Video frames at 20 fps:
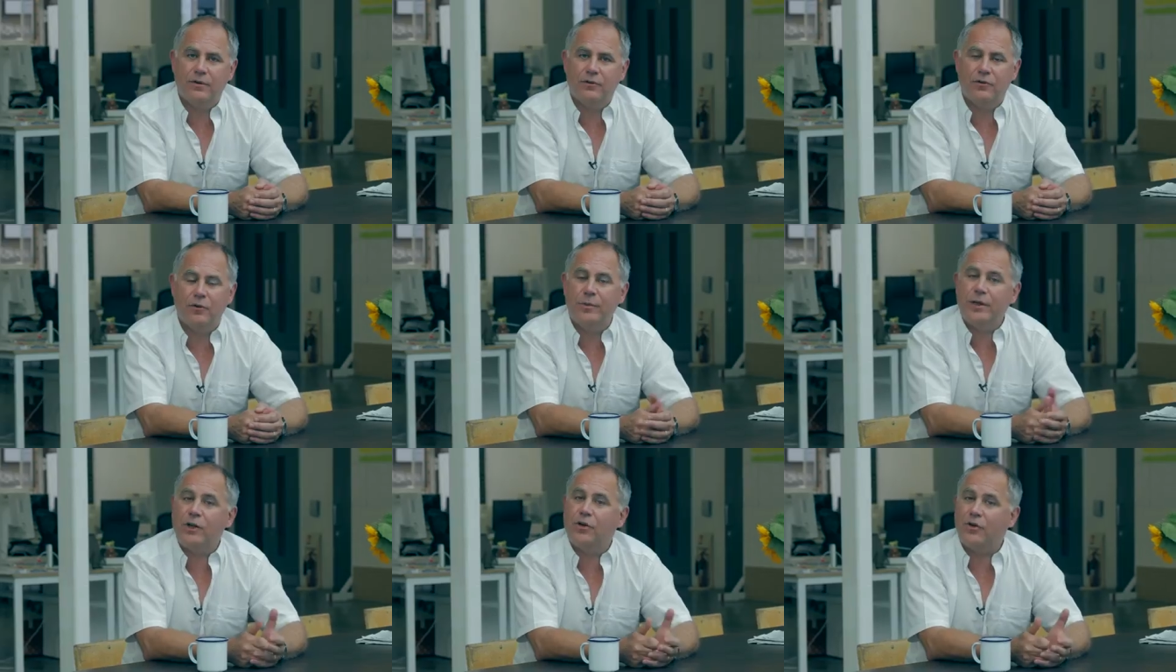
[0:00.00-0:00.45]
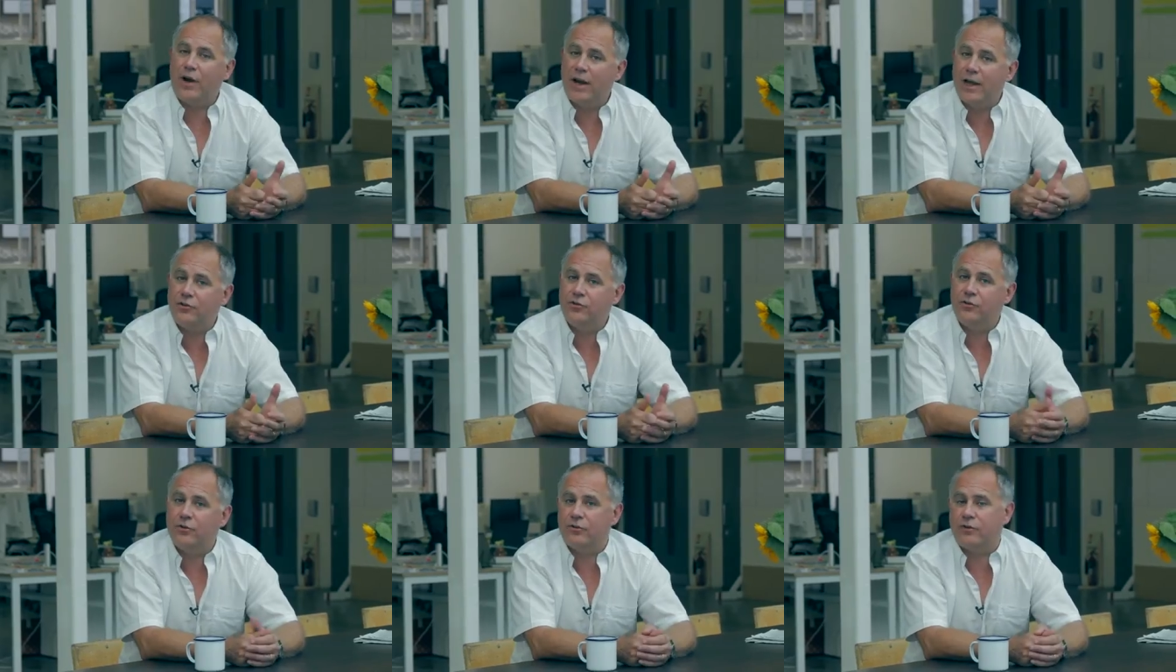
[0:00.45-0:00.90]
You'll meet
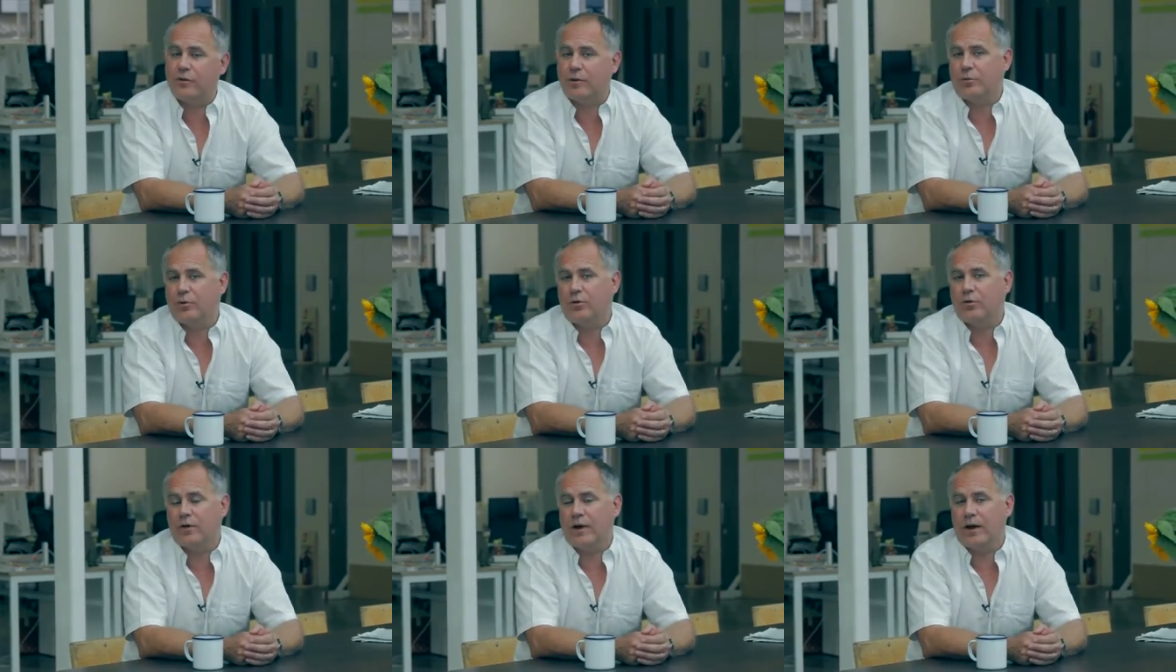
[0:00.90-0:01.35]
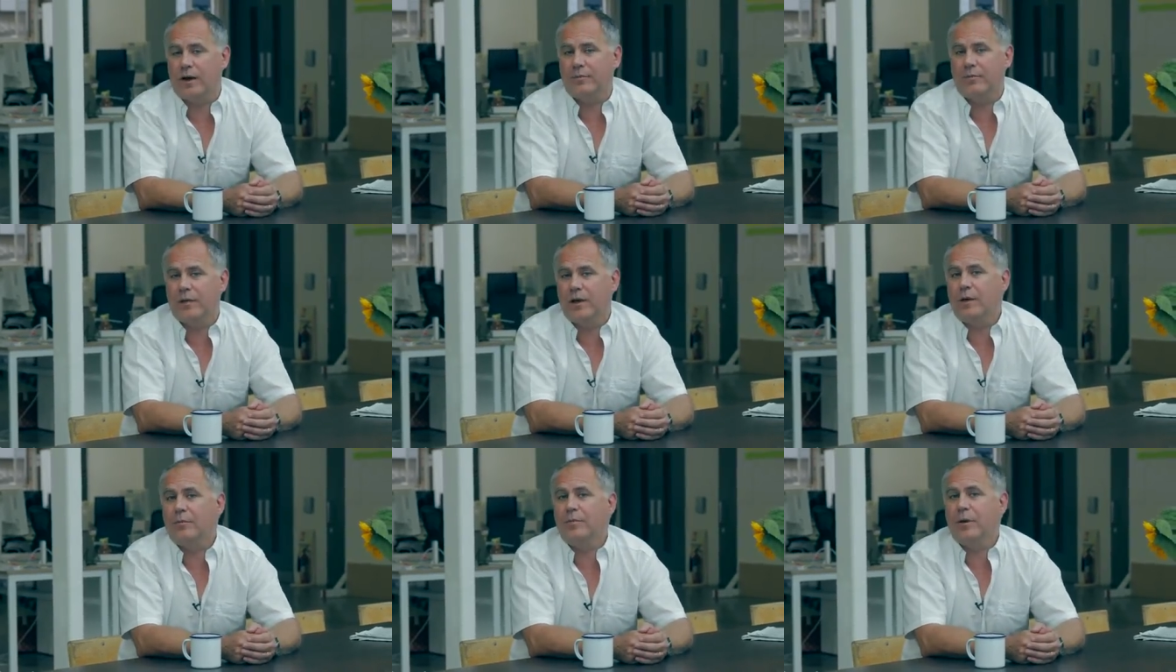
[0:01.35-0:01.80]
graduates of the program,
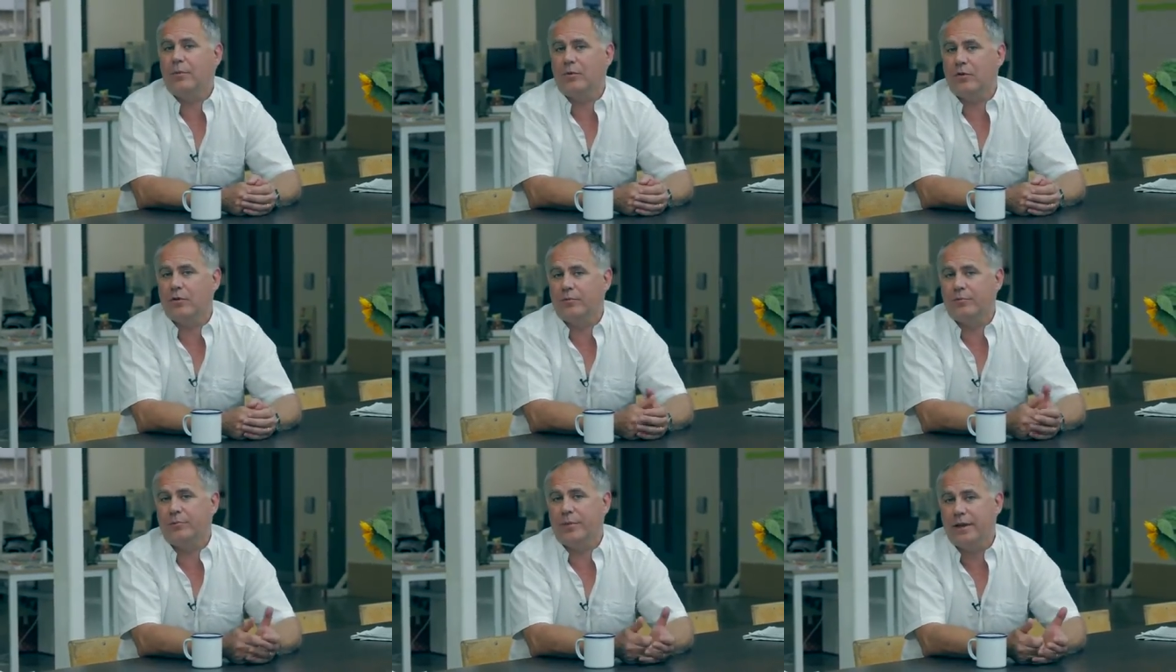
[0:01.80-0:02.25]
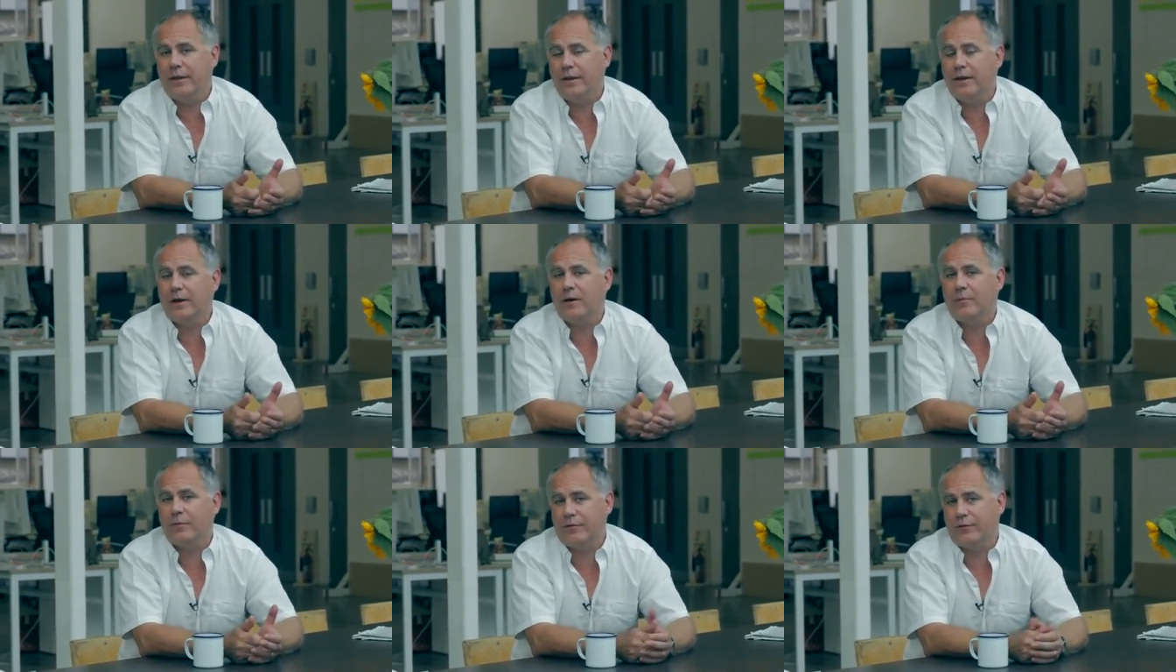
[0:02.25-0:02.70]
people who have been
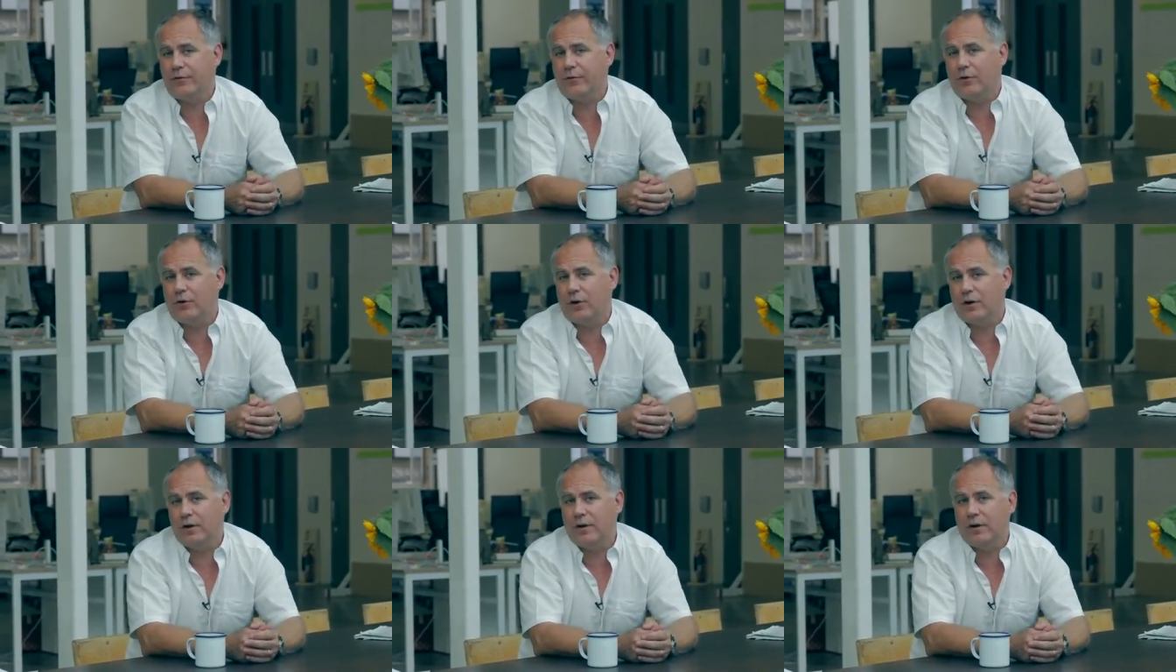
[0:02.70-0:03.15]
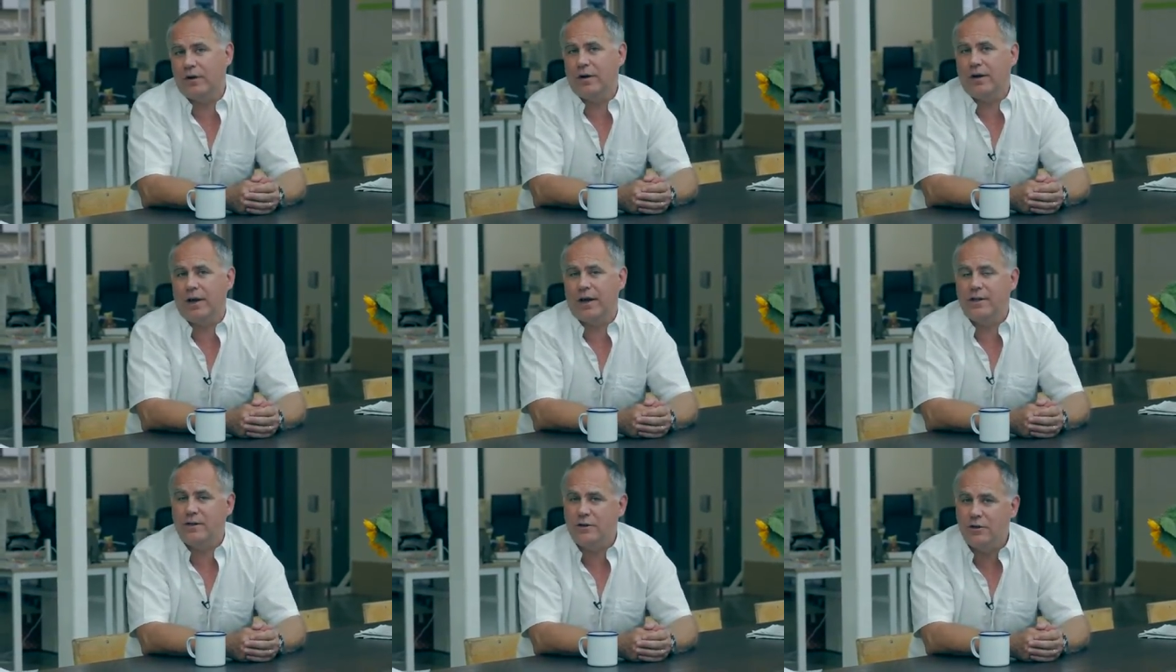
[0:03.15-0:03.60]
there before
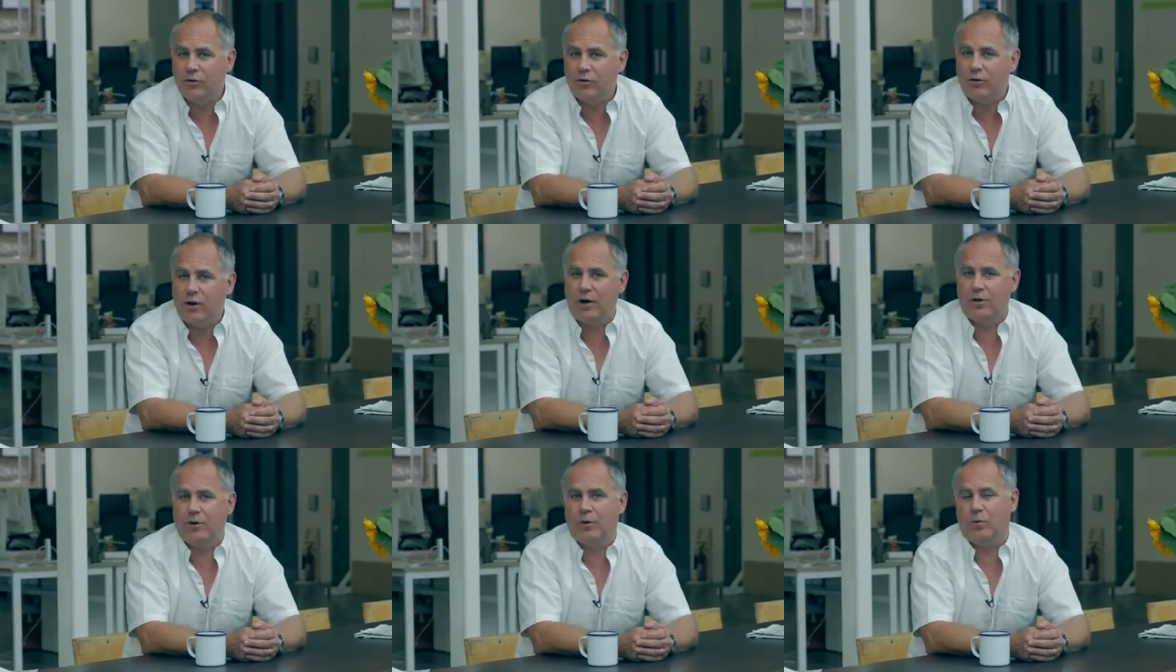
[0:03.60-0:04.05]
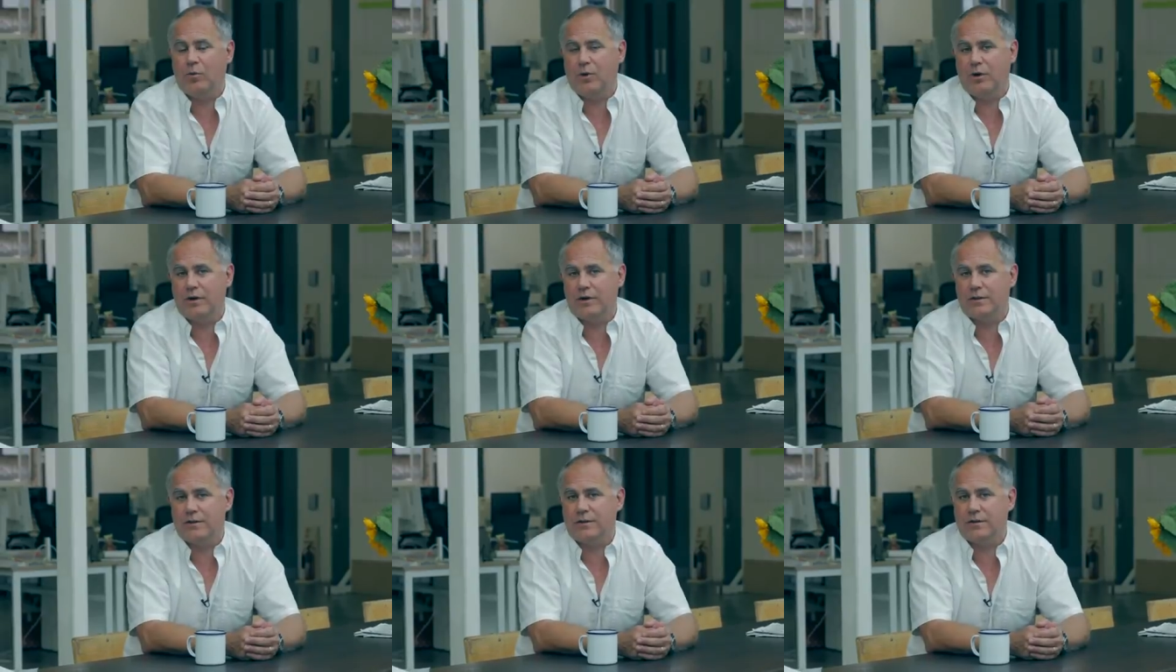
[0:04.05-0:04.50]
and know how it
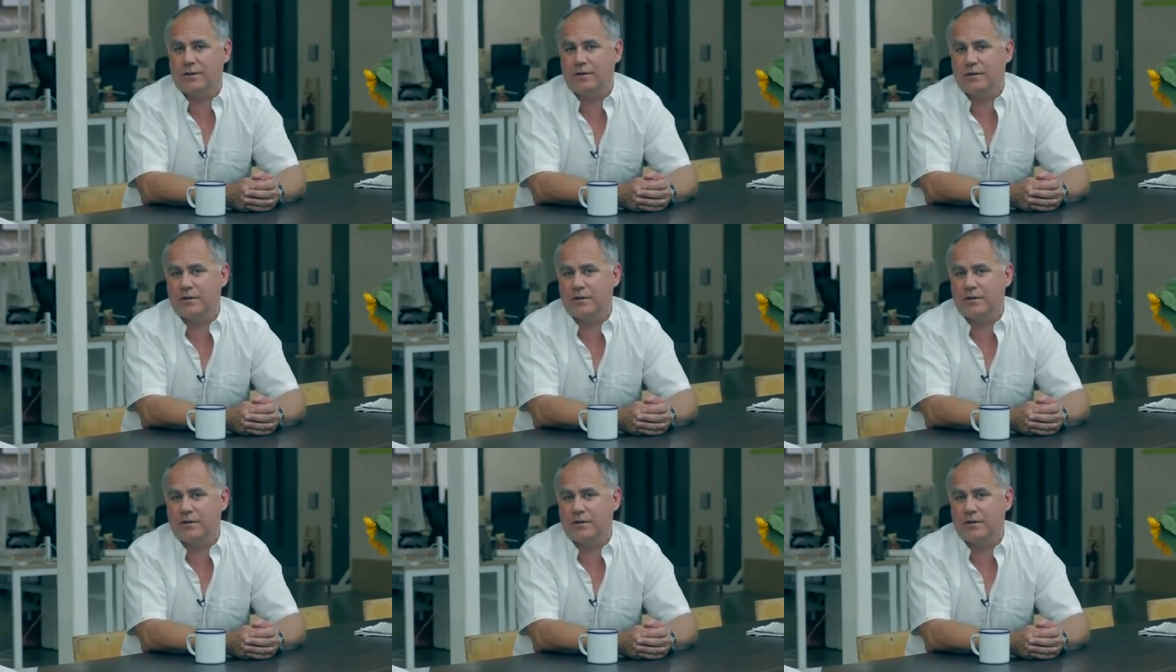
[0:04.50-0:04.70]
works.